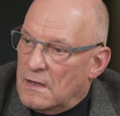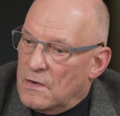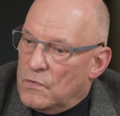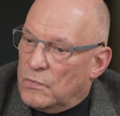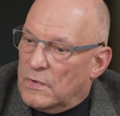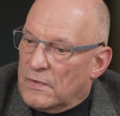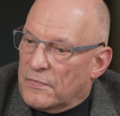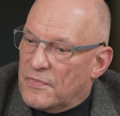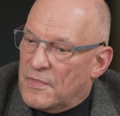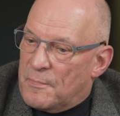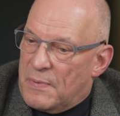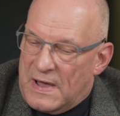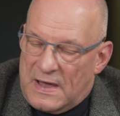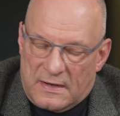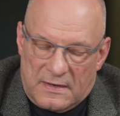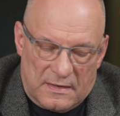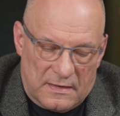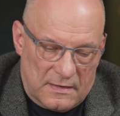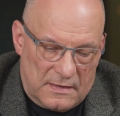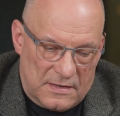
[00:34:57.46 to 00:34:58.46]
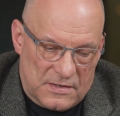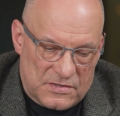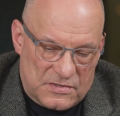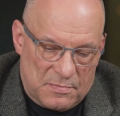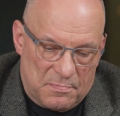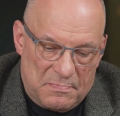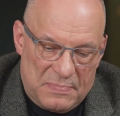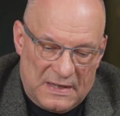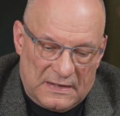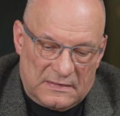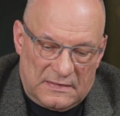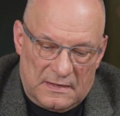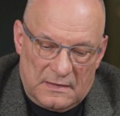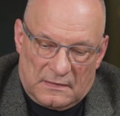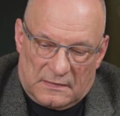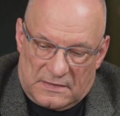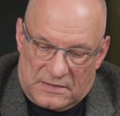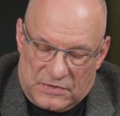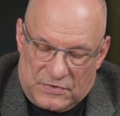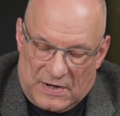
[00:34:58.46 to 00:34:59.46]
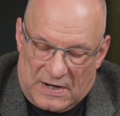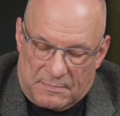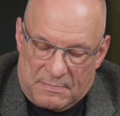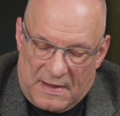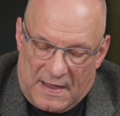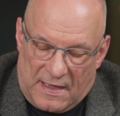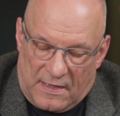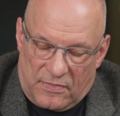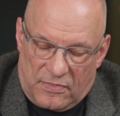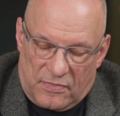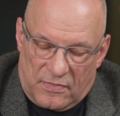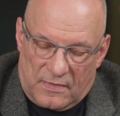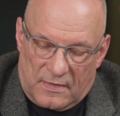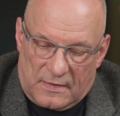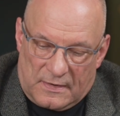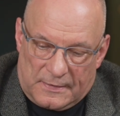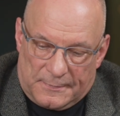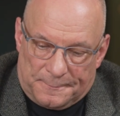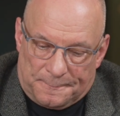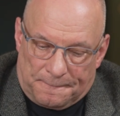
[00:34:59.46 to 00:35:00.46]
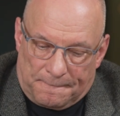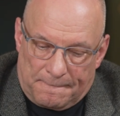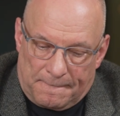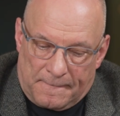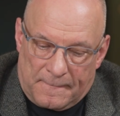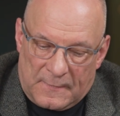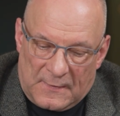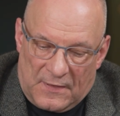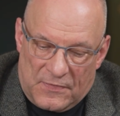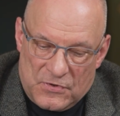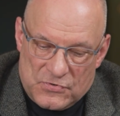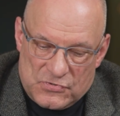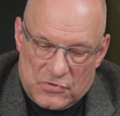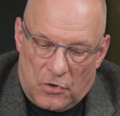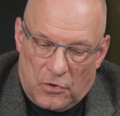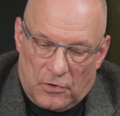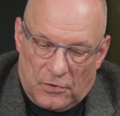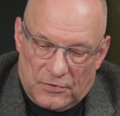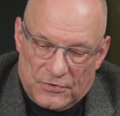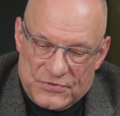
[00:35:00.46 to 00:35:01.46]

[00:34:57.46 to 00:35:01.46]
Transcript: Well, the body is a big deal in direct path. There's a whole